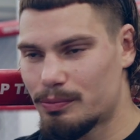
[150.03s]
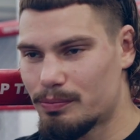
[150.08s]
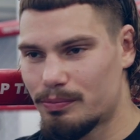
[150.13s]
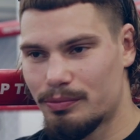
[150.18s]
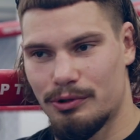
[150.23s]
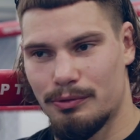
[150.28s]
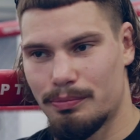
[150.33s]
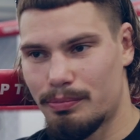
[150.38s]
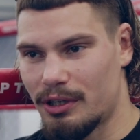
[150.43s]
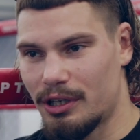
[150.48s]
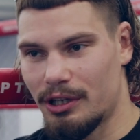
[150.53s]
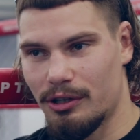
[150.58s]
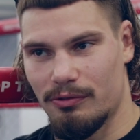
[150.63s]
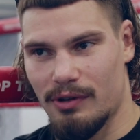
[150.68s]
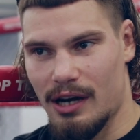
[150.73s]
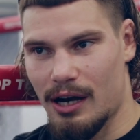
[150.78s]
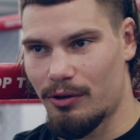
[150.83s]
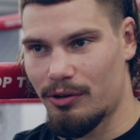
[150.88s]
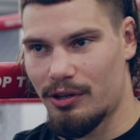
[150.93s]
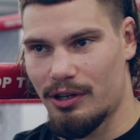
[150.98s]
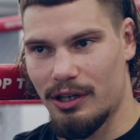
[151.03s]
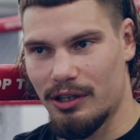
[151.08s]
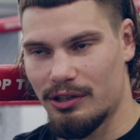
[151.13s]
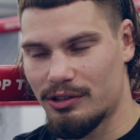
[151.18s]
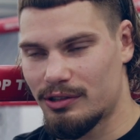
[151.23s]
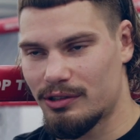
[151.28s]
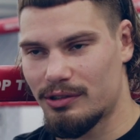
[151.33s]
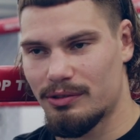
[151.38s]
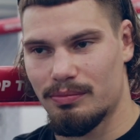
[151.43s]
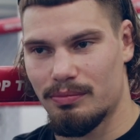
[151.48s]
spinning round
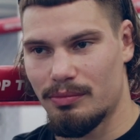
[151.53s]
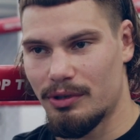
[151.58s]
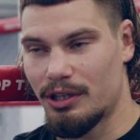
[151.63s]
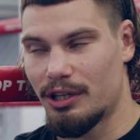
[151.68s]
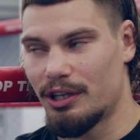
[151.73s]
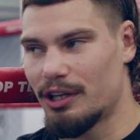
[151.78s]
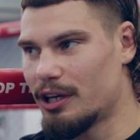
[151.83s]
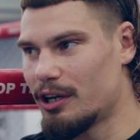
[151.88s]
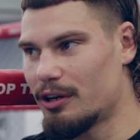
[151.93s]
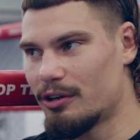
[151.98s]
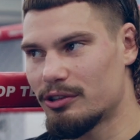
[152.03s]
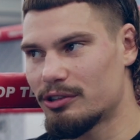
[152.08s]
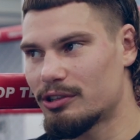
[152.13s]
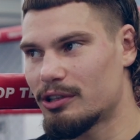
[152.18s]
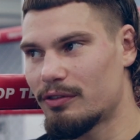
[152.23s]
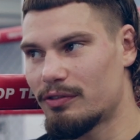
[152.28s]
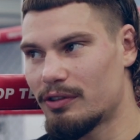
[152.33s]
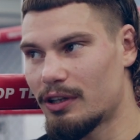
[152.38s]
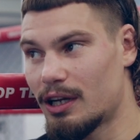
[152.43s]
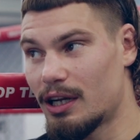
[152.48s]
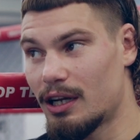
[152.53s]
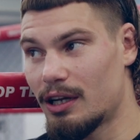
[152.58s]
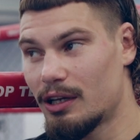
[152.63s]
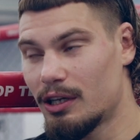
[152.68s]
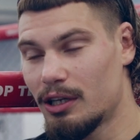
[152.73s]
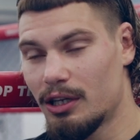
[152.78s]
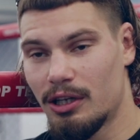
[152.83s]
kicks in the air and stuff like that,